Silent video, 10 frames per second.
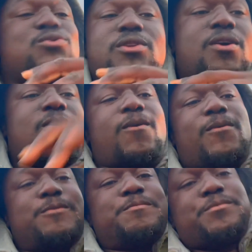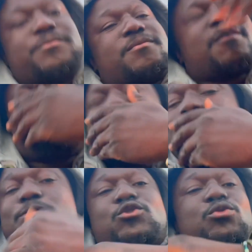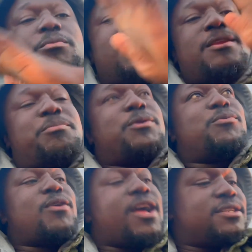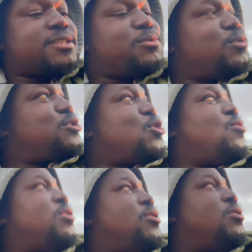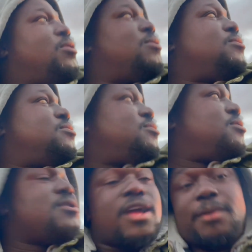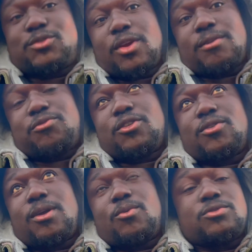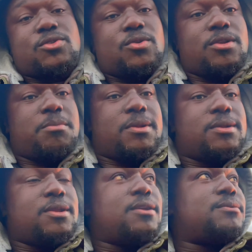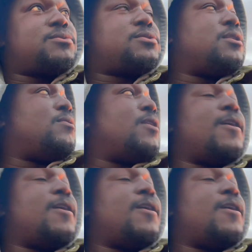long. Too many people asking what's going on. I'm trying to figure out what's going on my damn self.